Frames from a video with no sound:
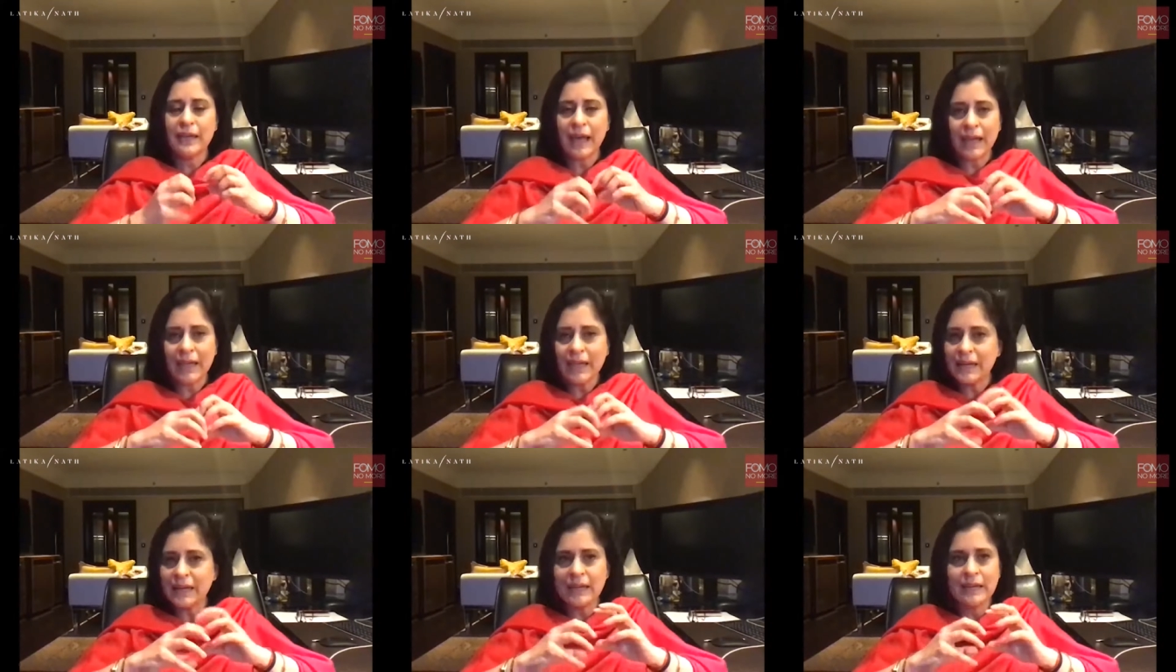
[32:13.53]

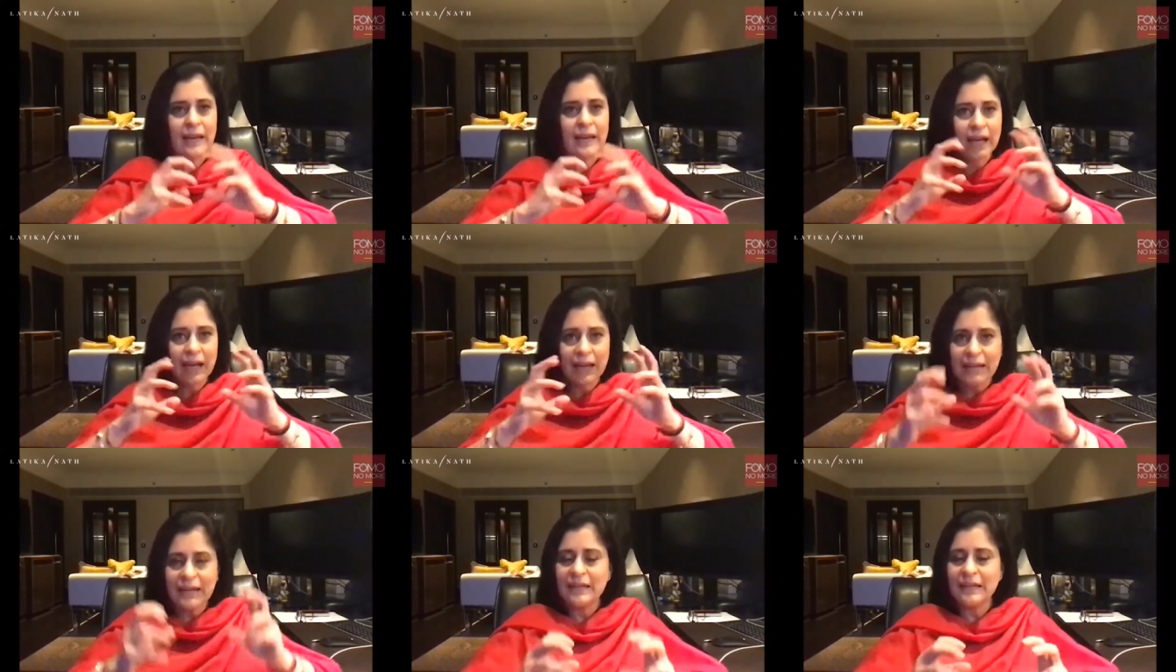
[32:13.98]
in an
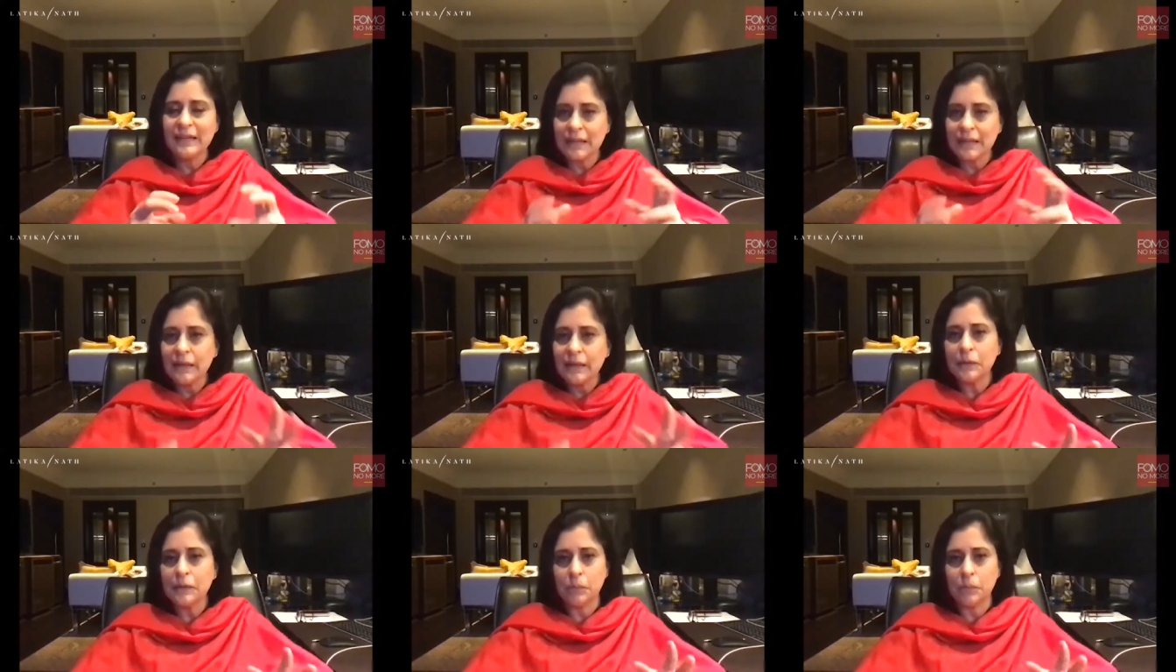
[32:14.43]

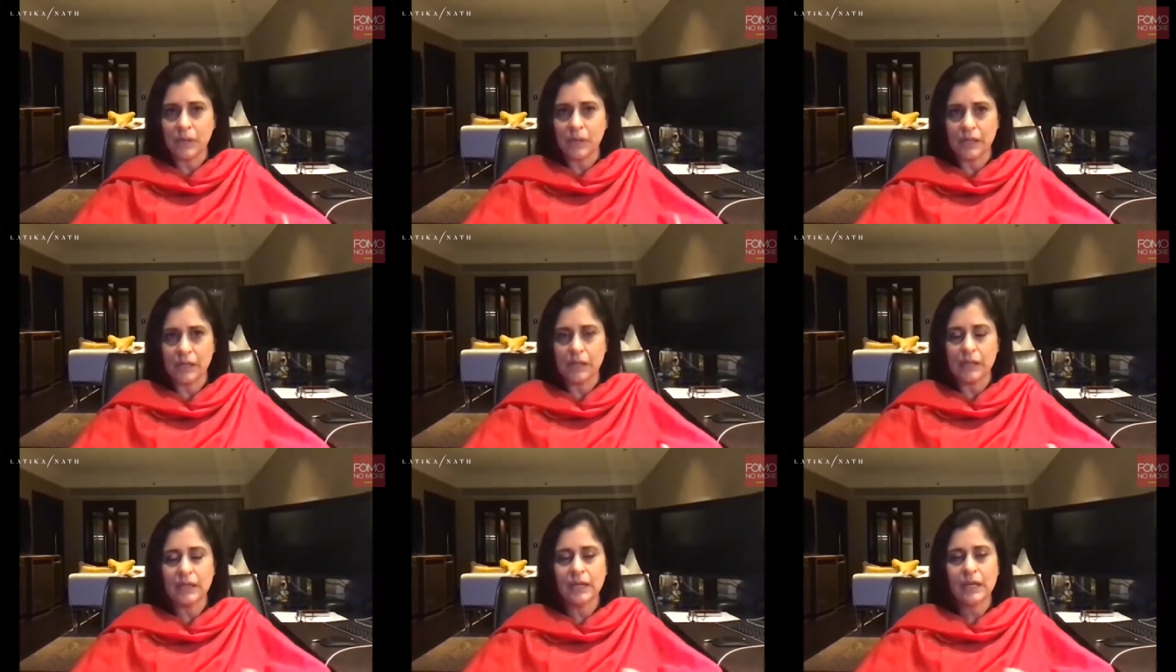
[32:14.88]
ideal
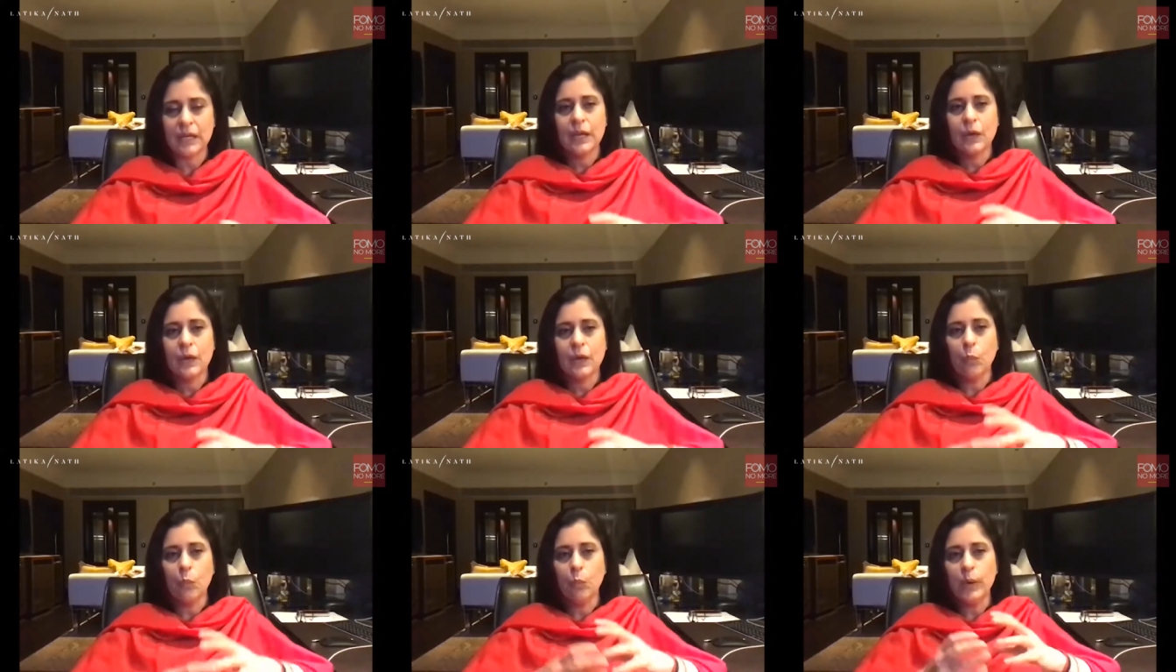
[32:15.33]
world,
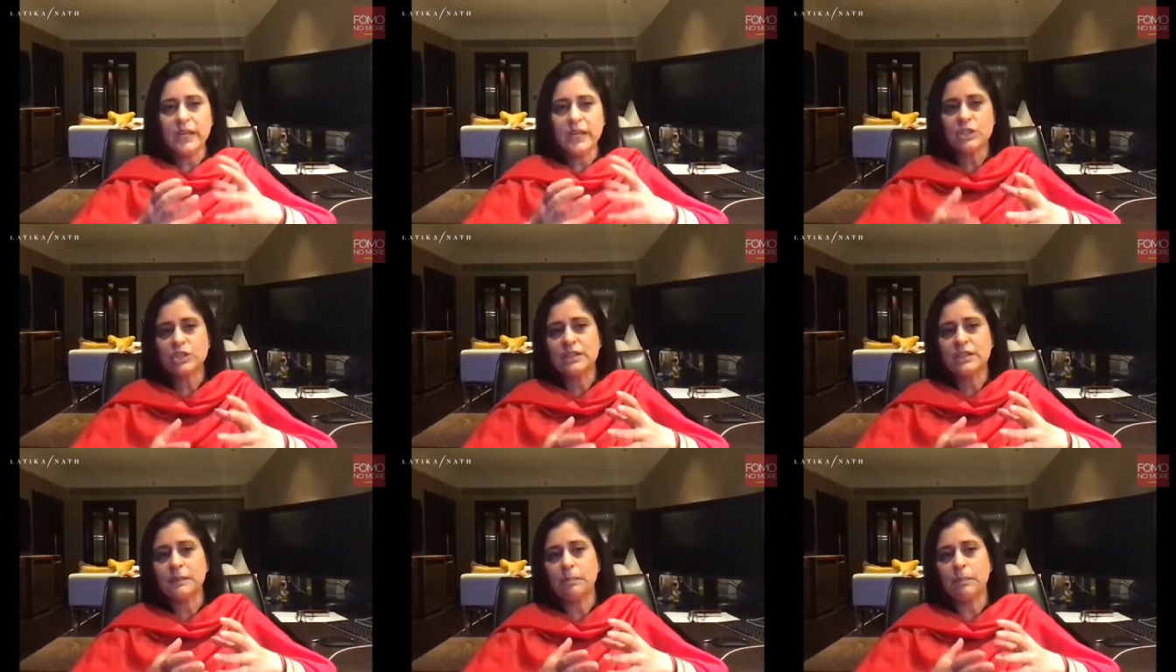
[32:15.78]

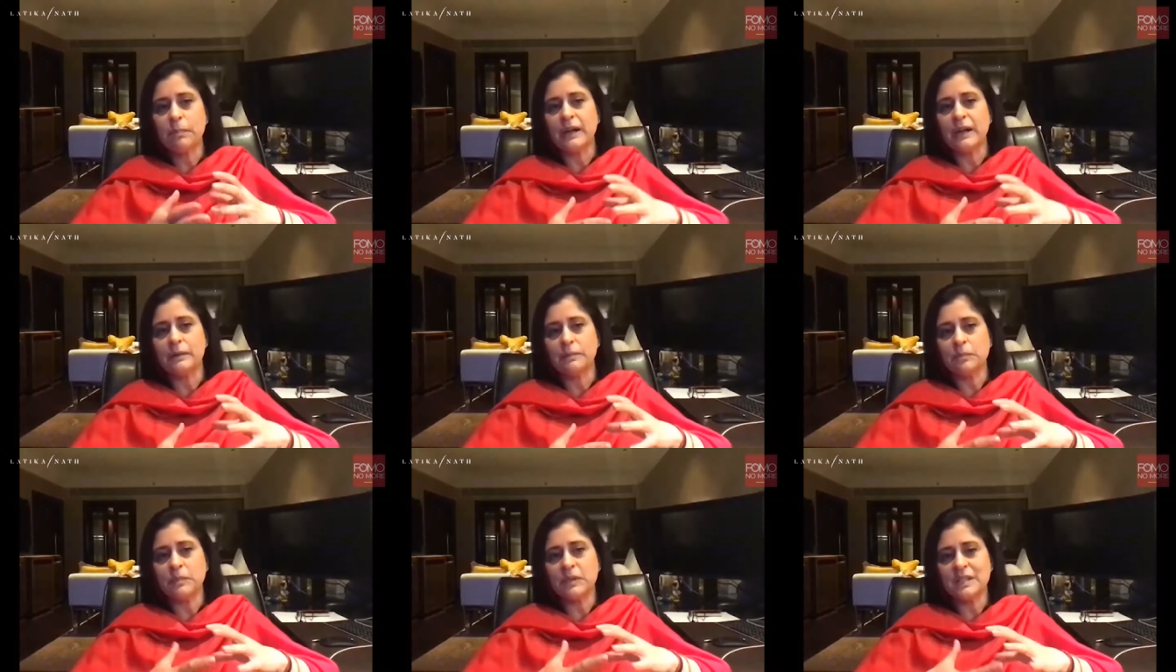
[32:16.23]
which
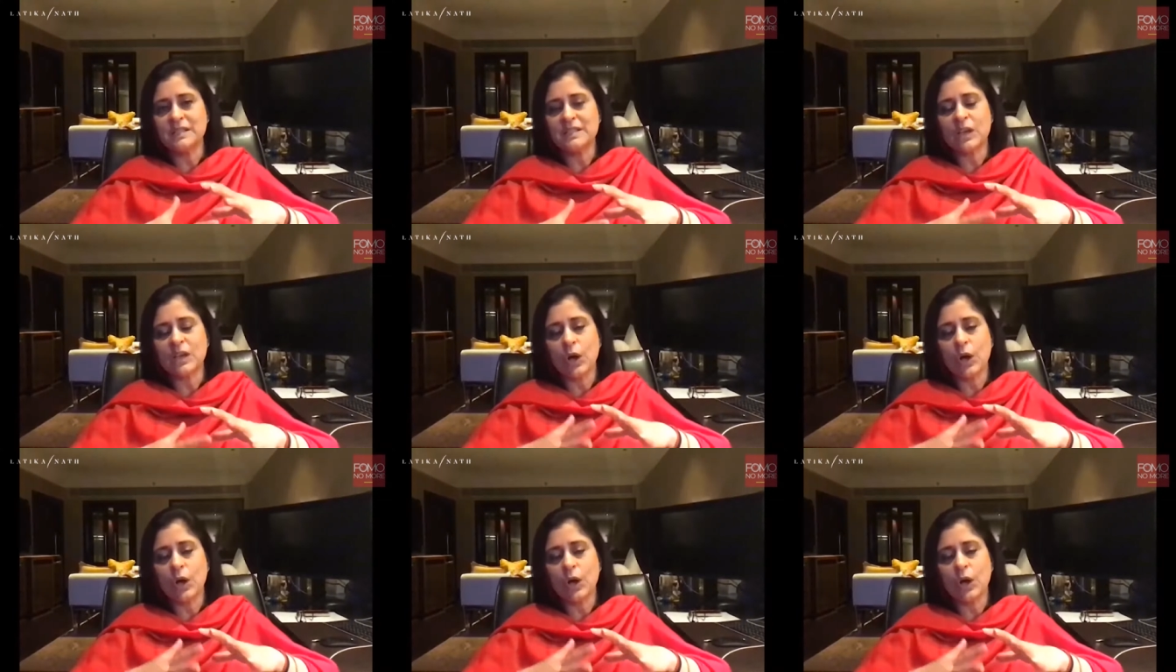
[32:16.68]
departments